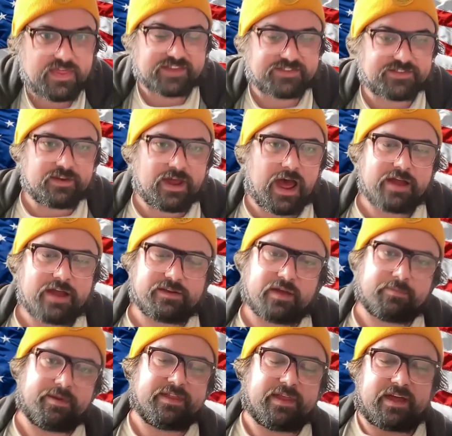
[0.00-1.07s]
That's not.
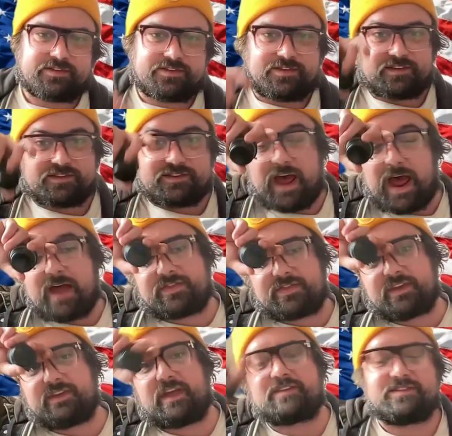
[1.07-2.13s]
I mean, that's
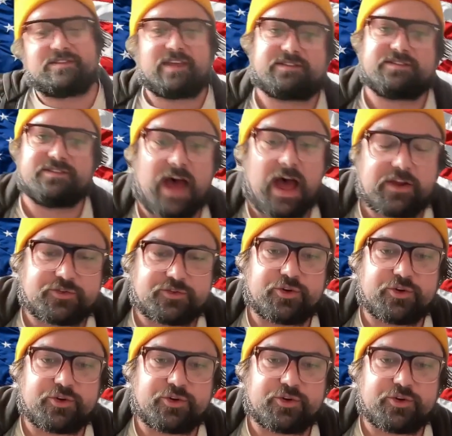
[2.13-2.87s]
not